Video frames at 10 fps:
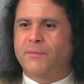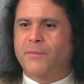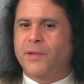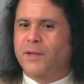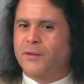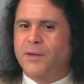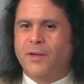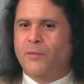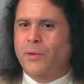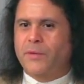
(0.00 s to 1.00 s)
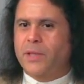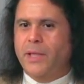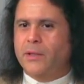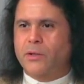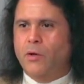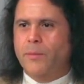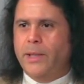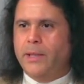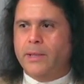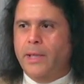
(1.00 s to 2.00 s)
No. We've seen so
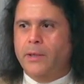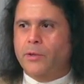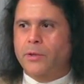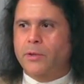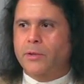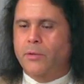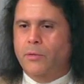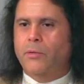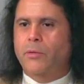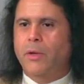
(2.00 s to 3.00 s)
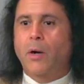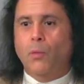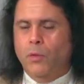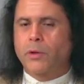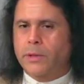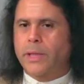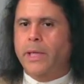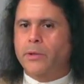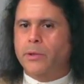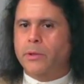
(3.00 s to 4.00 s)
many sages who were
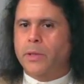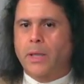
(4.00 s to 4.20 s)
sages.